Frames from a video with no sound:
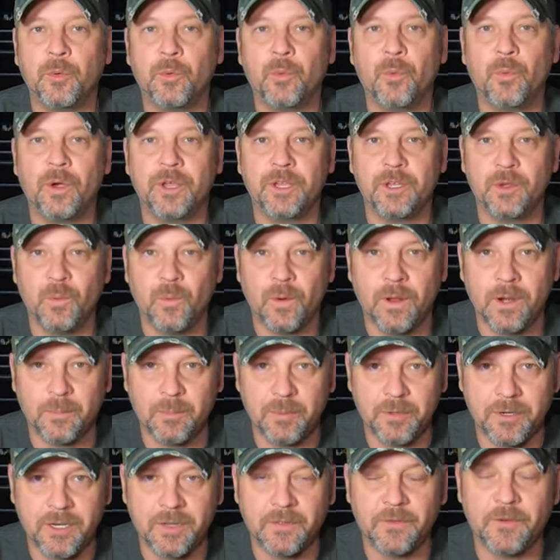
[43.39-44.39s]
what you want to
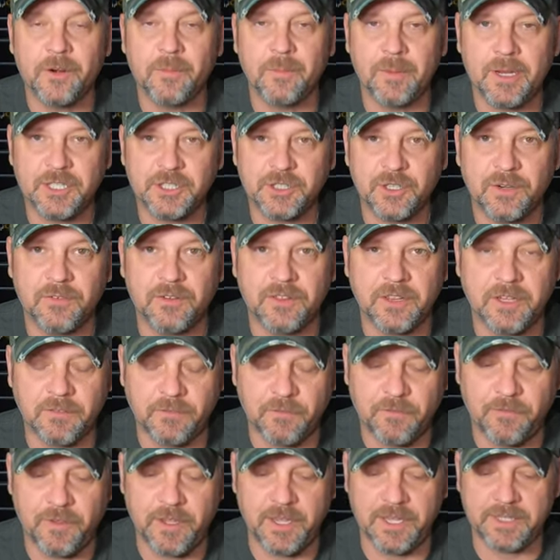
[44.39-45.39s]
put in there to make sure everything
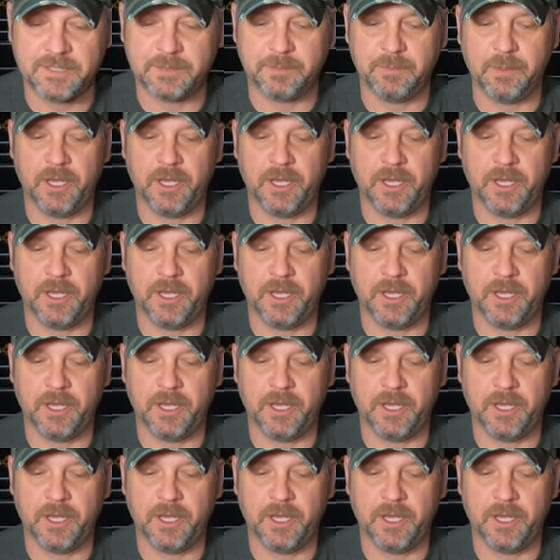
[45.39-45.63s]
fits.